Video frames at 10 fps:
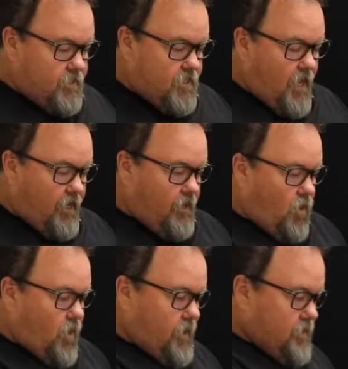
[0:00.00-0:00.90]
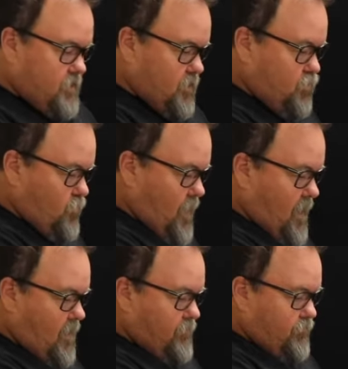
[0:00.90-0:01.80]
second audience that you
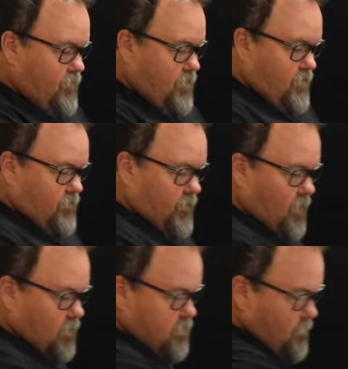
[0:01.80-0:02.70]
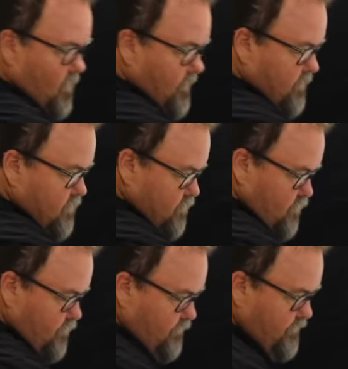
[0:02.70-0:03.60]
have, the custom audience
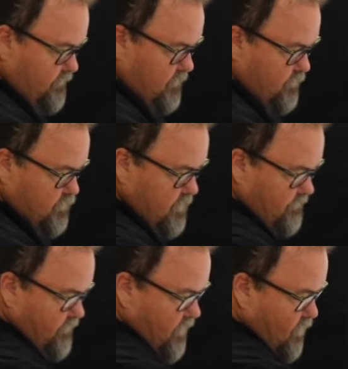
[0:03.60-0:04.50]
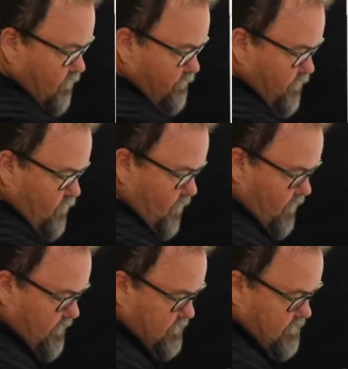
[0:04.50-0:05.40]
2, the 50% video view
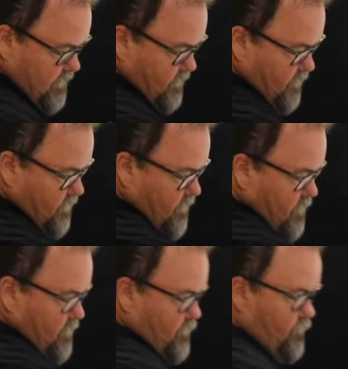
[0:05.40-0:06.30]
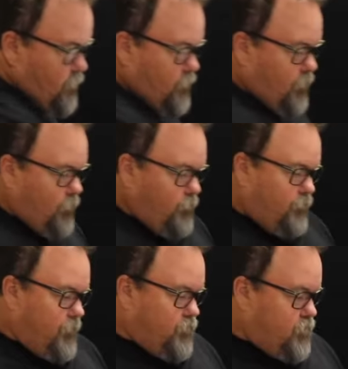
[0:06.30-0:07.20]
audience here,
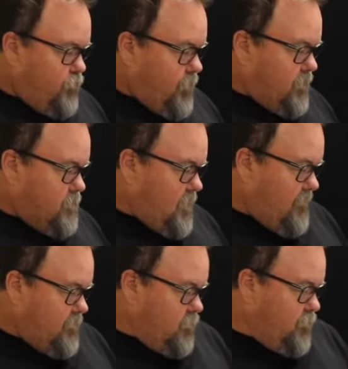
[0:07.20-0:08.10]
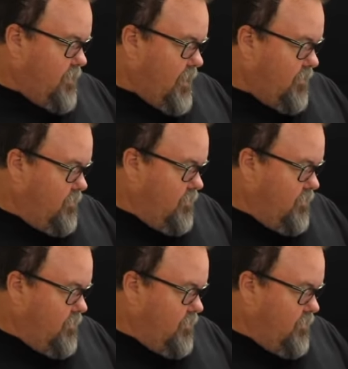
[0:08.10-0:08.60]
there's two things having to do with that.